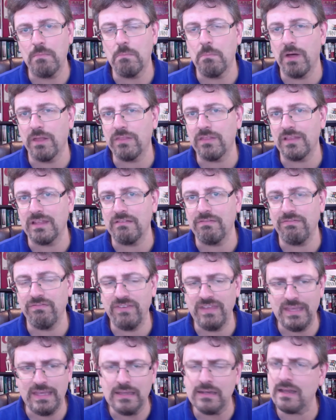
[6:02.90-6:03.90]
monthly
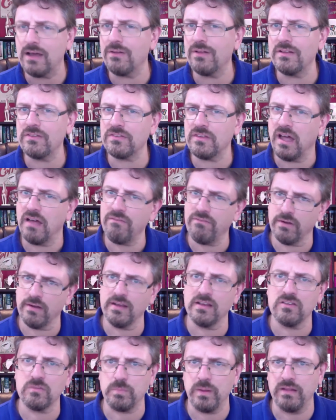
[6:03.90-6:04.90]
fee. Now, it's not very
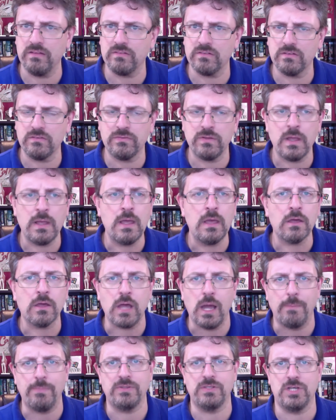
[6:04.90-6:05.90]
expensive.
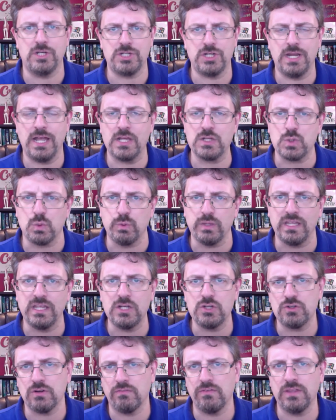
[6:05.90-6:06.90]
Competition has really
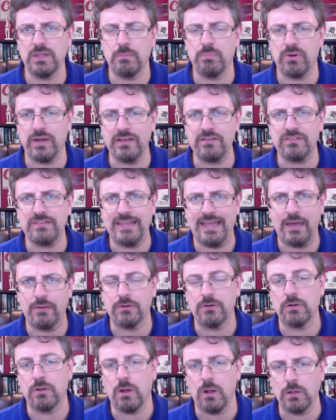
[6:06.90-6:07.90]
driven the price down
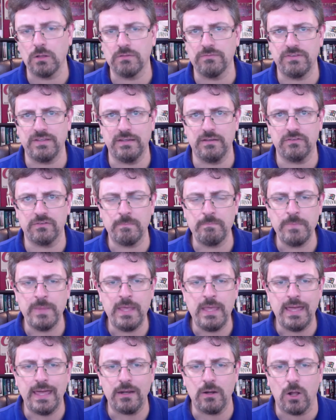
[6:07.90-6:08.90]
in all of these.
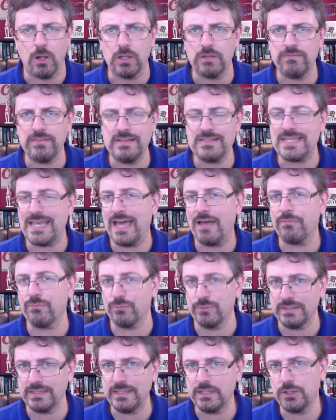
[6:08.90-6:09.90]
And all of these have
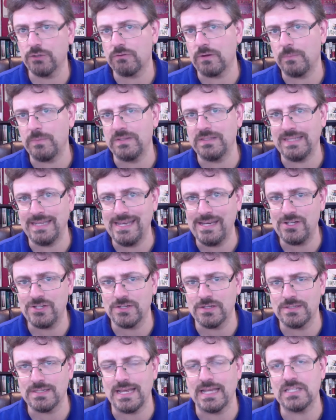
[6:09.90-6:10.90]
really good
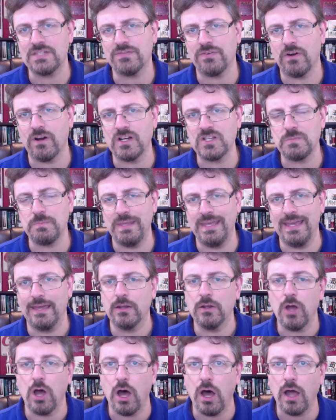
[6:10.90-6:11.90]
reputations as far as being
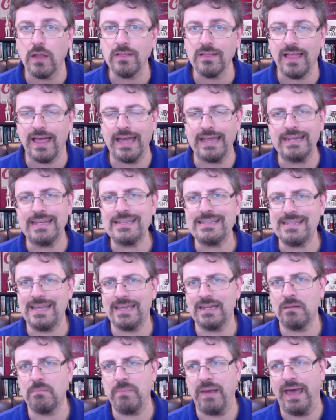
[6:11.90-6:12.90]
an online
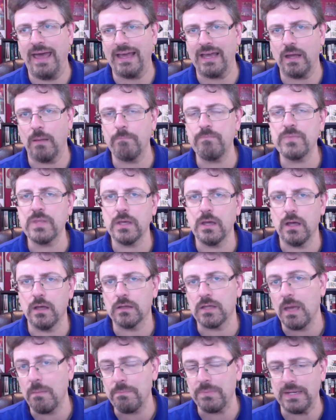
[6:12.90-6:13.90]
data backup
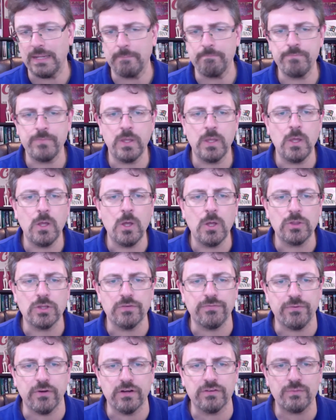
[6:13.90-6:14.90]
company. The
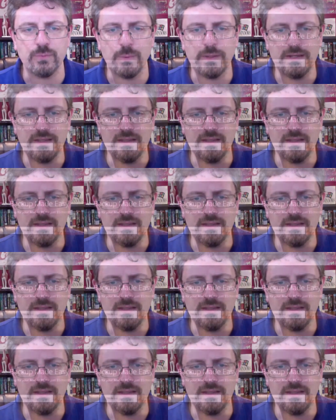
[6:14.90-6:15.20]
first one